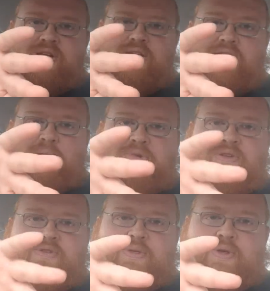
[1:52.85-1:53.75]
and I
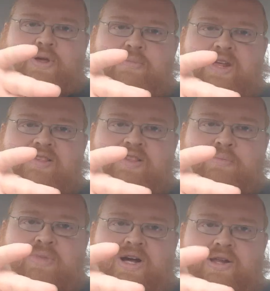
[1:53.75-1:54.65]
believe the thumb is at the
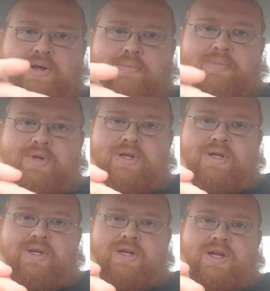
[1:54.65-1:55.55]
bottom.
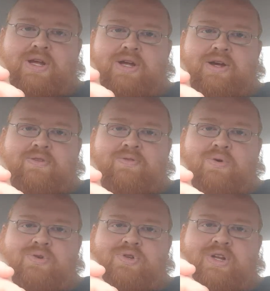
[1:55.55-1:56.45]

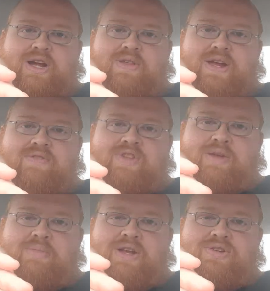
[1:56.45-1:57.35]
Unfortunately, I think I've
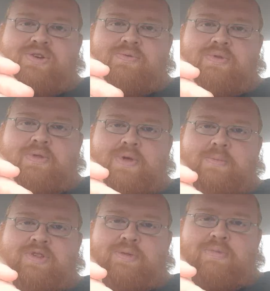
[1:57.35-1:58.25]
seen miniatures where the thumb
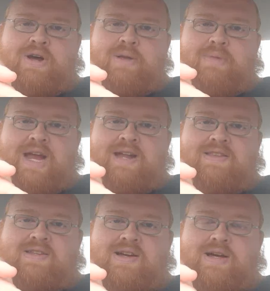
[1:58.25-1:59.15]
is at the bottom and at
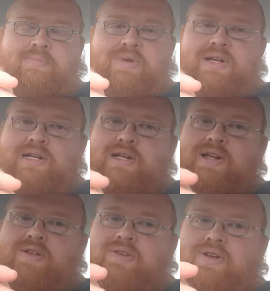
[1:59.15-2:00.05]
the top.
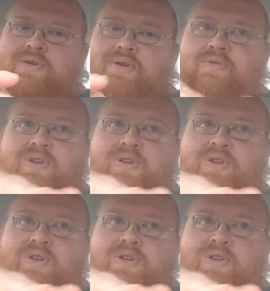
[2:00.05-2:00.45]
So I don't know if they're